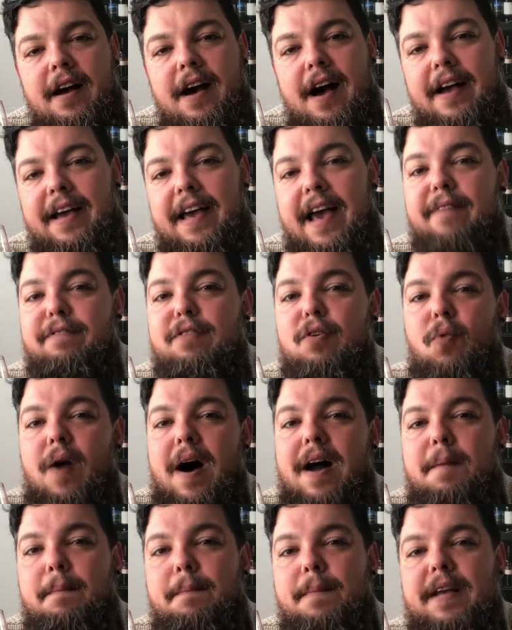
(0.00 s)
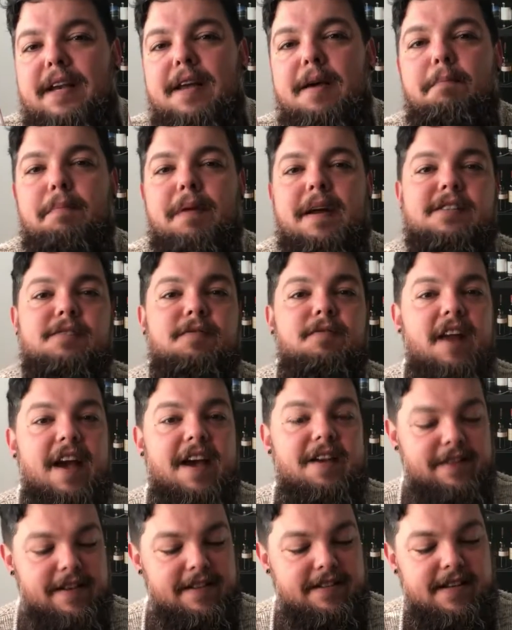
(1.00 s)
I gave the wine a medium plus
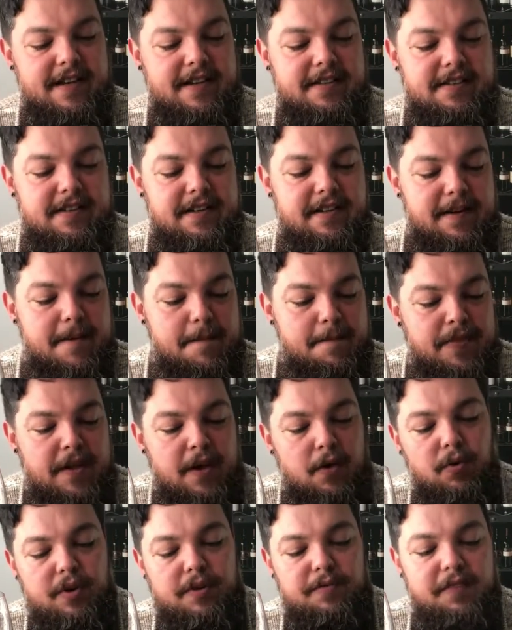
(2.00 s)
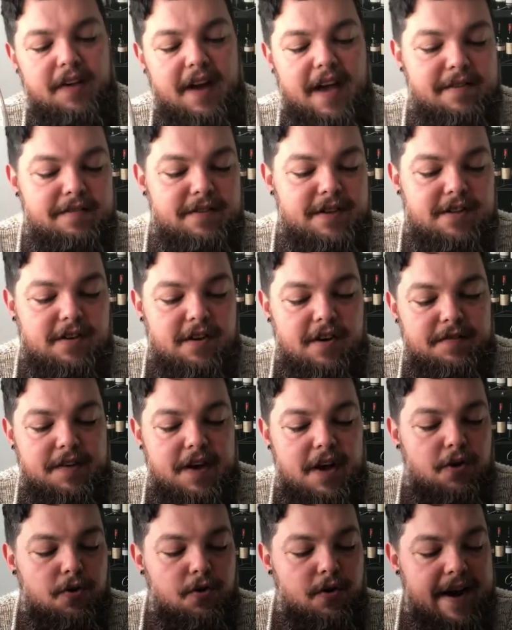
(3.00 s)
flavor intensity, with flavors of
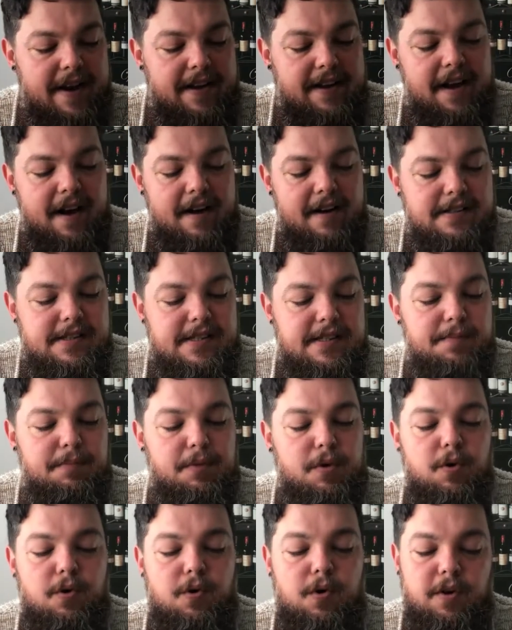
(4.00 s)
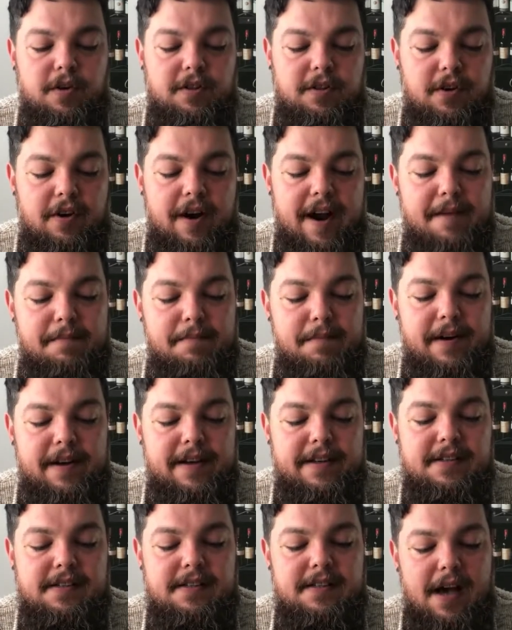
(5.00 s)
red currant, some cooked
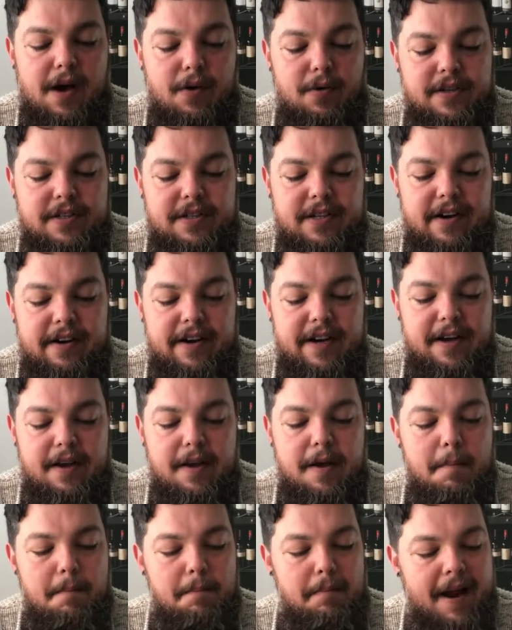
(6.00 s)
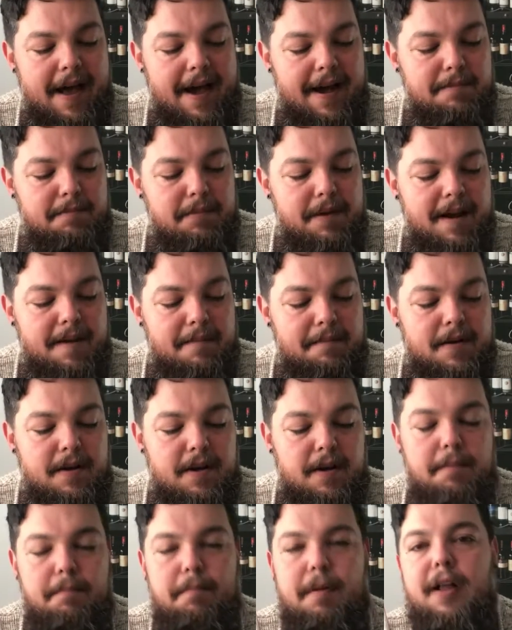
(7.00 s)
cranberry, sour cherry, black
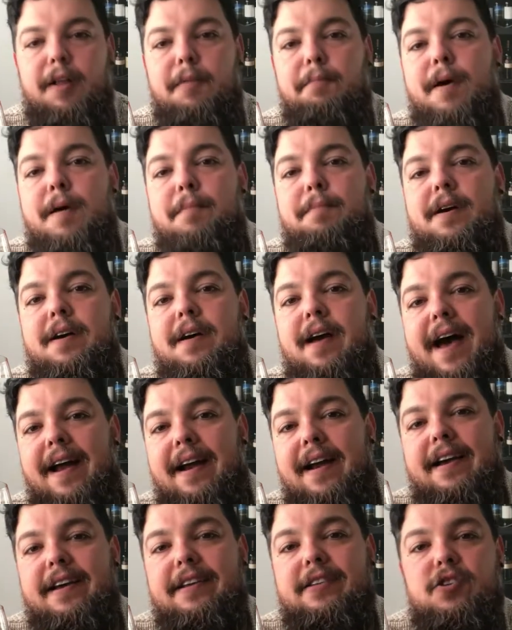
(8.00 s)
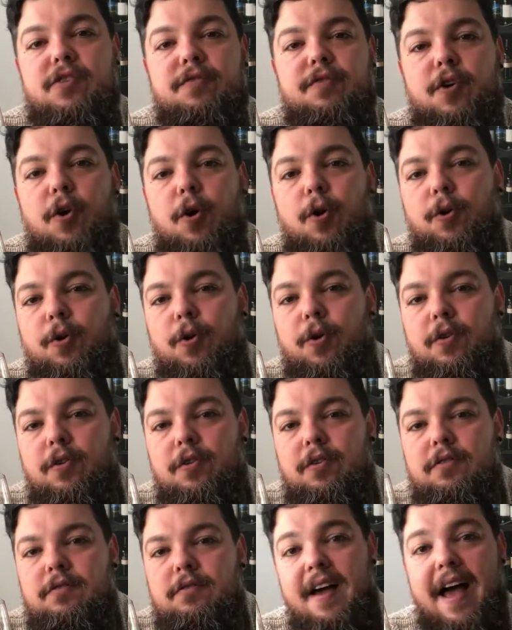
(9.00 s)
plum, bell pepper, and a hint of cocoa.
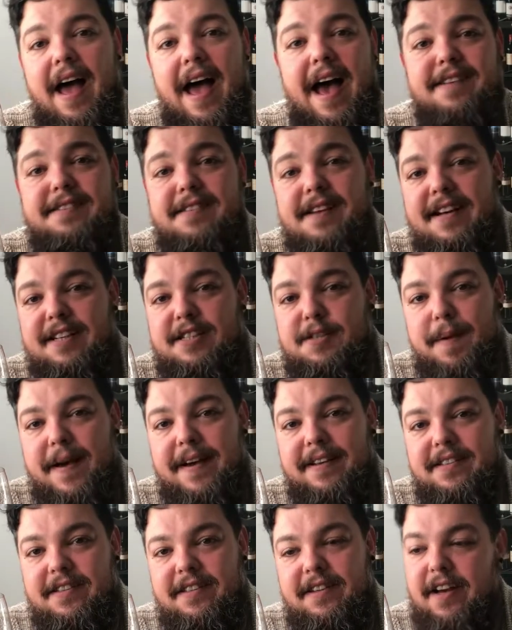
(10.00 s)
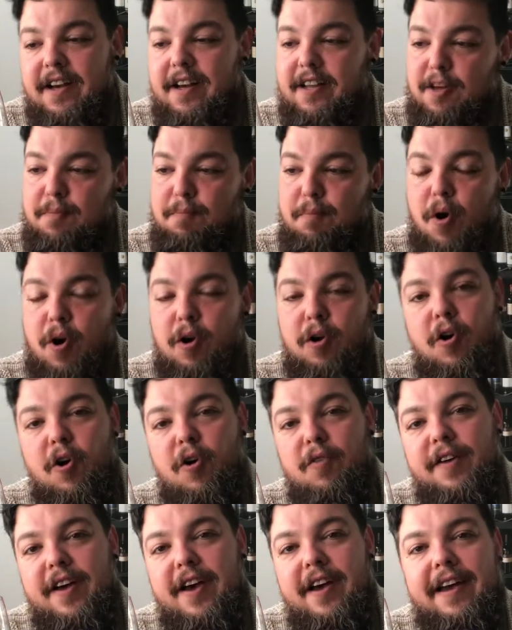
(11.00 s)
As I expected, the Merlot
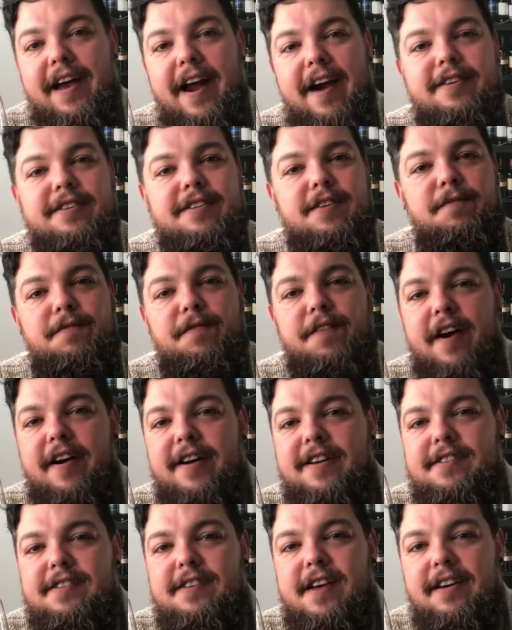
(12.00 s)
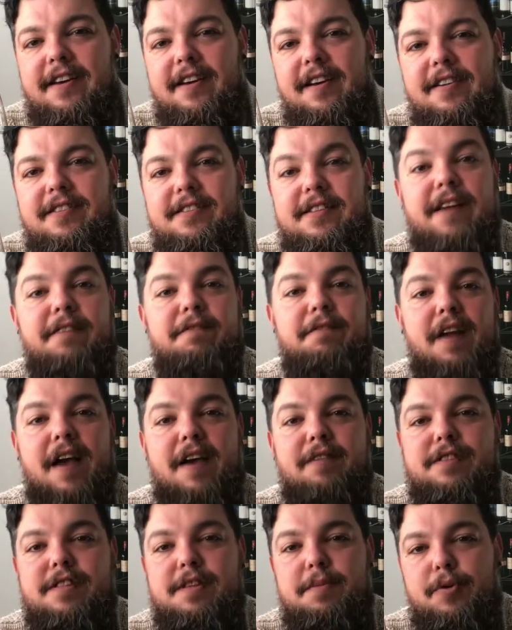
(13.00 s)
over here carries a very succulent and
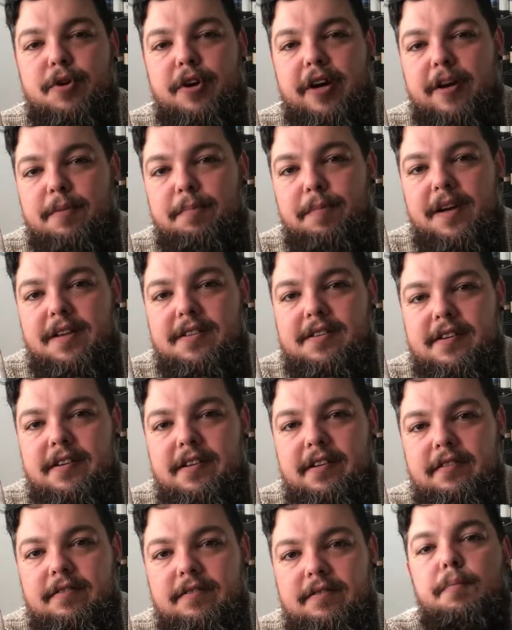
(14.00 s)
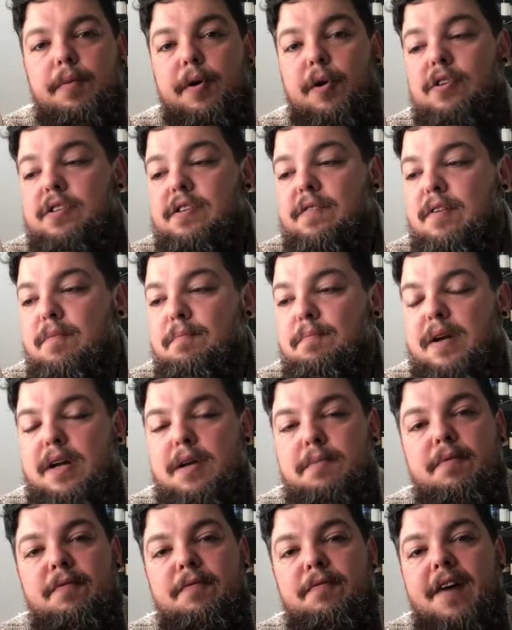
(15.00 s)
flavorsome drinkability. Because of the
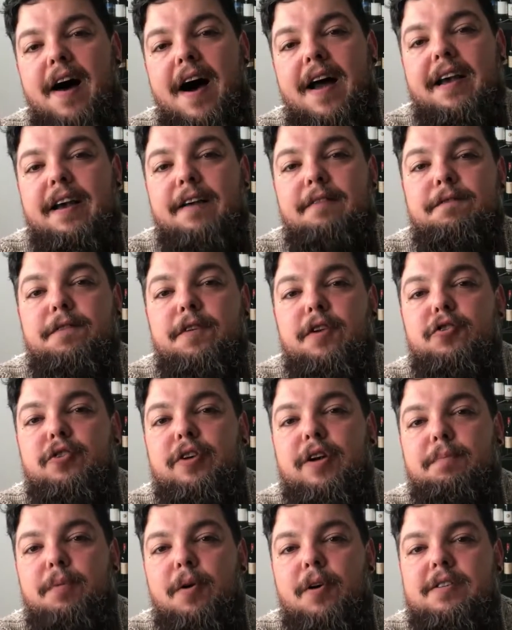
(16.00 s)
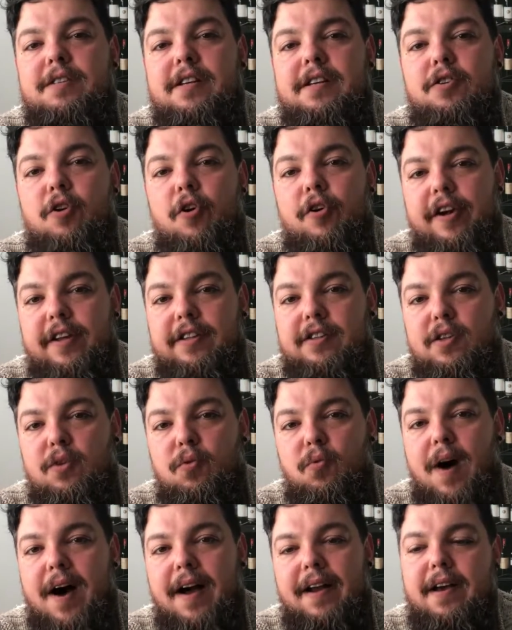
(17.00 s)
minimum fining and filtering process going into the
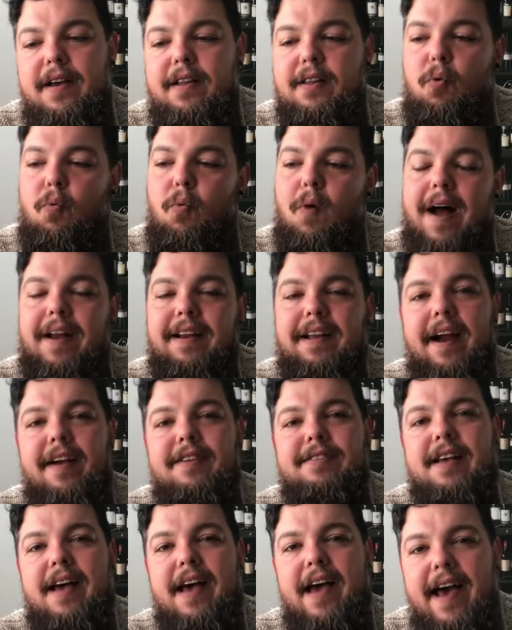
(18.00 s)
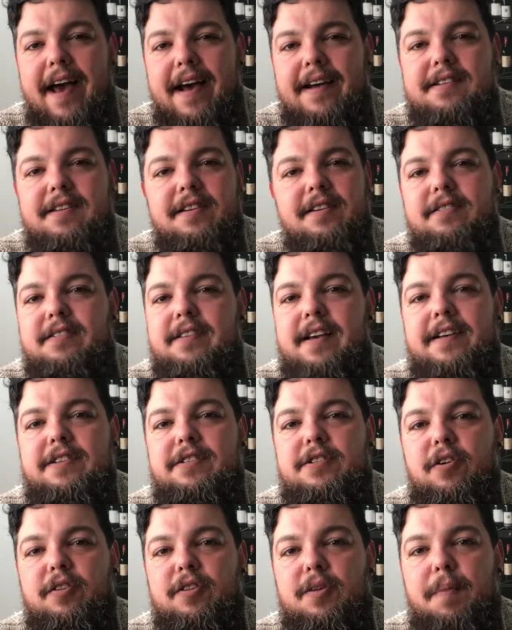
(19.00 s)
wine carries an excellent
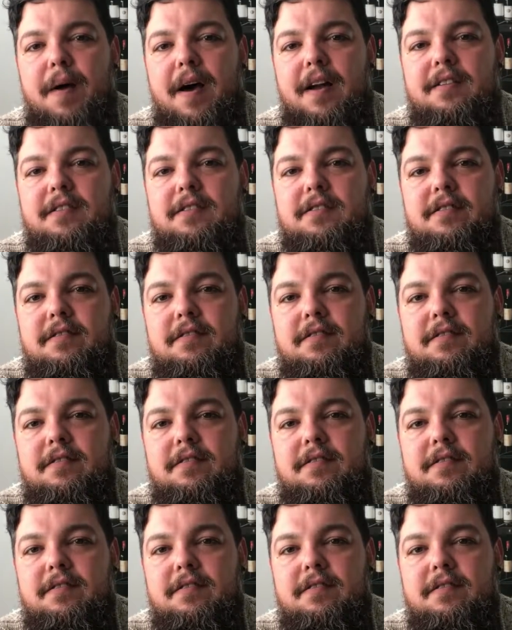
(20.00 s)
texture on the palate.